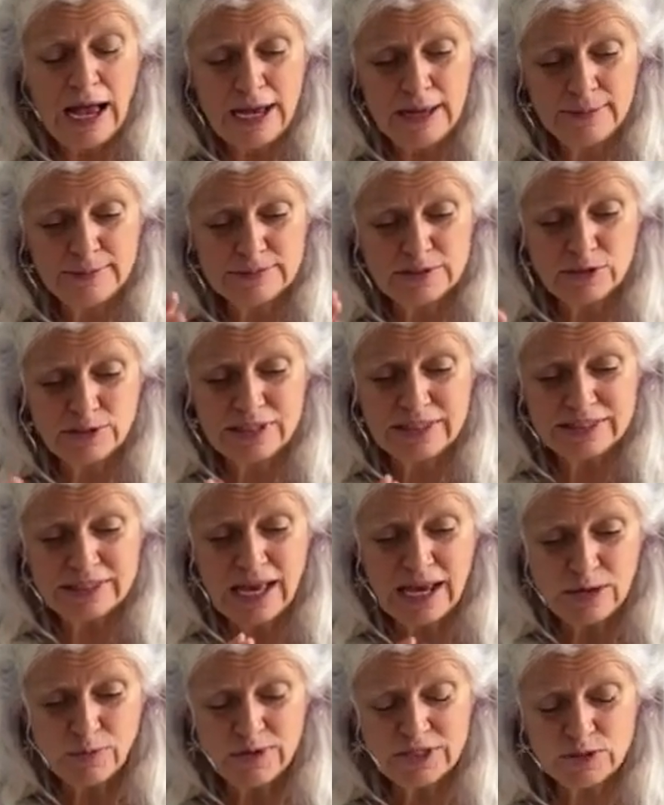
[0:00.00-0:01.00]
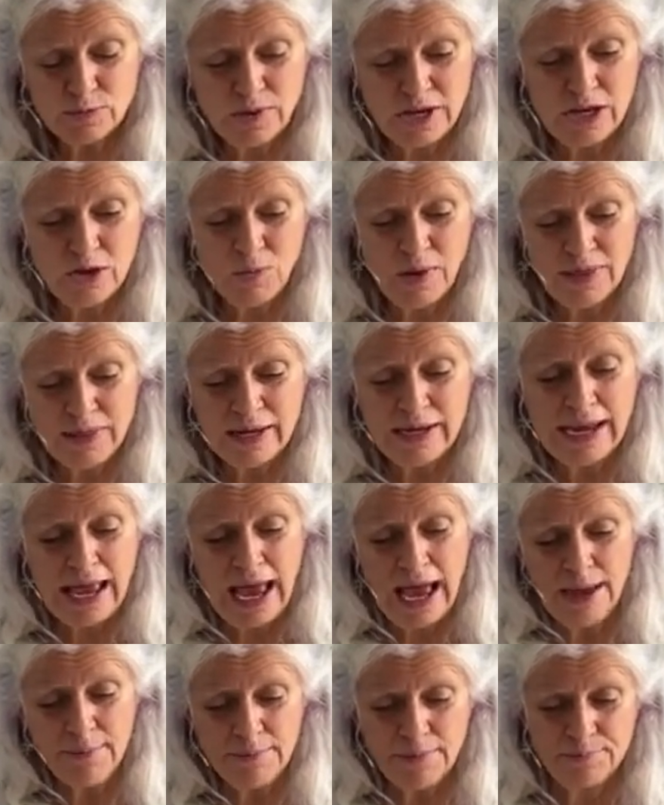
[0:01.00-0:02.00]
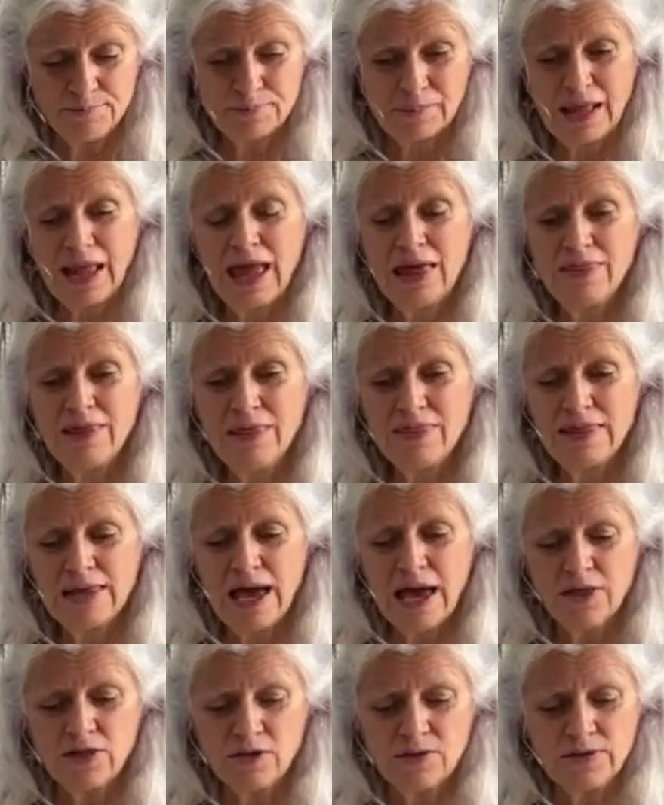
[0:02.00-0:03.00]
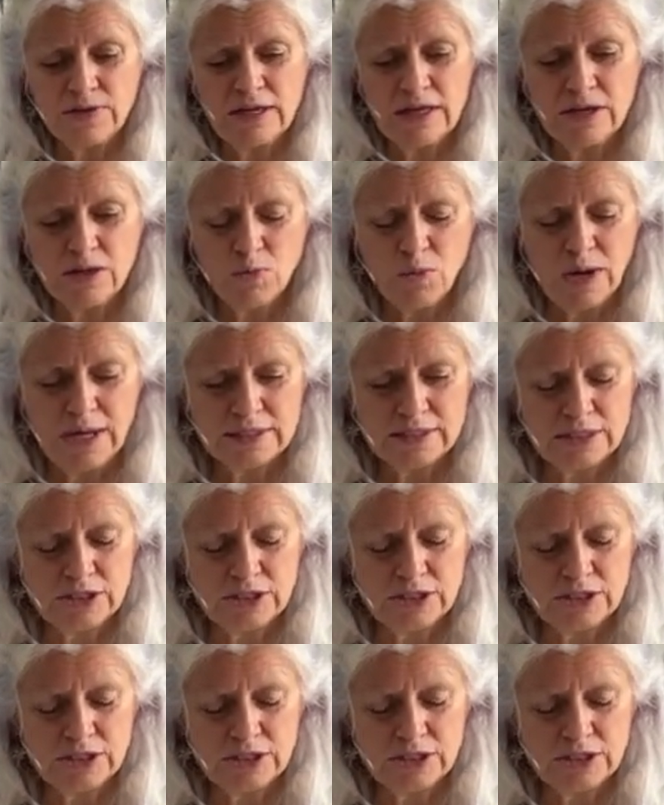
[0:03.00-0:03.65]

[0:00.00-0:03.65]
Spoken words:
So decide which way you want the nap. And then the other thing you'll want to